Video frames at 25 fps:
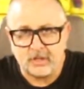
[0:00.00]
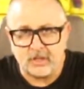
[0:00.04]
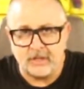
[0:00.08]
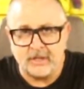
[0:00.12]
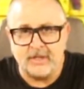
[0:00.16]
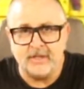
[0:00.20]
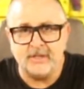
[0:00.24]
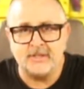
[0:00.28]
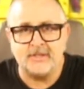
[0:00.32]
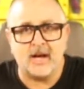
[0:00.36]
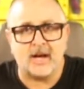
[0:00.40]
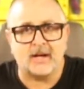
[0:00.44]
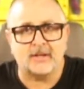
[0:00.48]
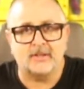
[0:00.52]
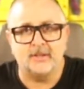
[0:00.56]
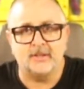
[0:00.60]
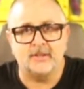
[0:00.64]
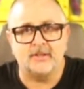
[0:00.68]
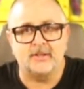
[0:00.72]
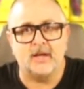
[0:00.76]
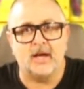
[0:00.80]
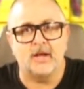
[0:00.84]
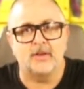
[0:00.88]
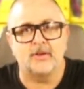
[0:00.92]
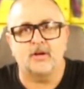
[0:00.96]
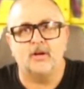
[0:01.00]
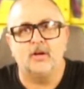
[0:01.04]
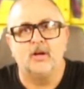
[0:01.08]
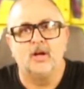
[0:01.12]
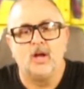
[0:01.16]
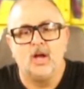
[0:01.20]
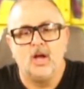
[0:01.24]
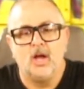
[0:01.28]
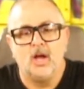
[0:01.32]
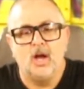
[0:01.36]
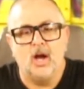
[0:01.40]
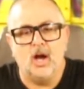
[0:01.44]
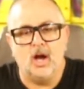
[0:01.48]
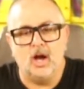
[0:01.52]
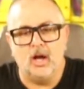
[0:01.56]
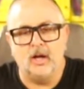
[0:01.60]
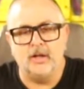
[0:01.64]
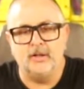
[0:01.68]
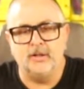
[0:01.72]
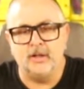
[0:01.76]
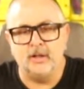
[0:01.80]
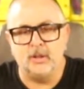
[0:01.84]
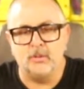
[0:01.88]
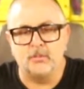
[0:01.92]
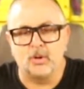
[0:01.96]
He tacked it together
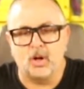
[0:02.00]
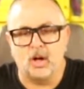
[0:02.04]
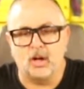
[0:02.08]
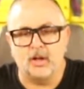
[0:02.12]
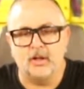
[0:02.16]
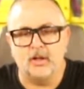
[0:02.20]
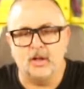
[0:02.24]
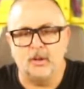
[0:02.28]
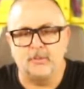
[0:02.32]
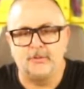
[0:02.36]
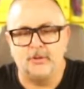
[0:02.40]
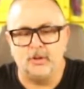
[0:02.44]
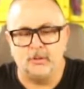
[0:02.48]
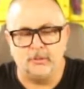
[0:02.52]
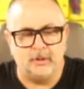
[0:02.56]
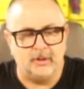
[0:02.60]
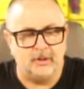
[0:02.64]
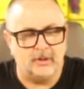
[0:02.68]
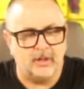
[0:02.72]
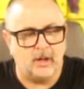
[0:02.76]
and then he brought it up to me.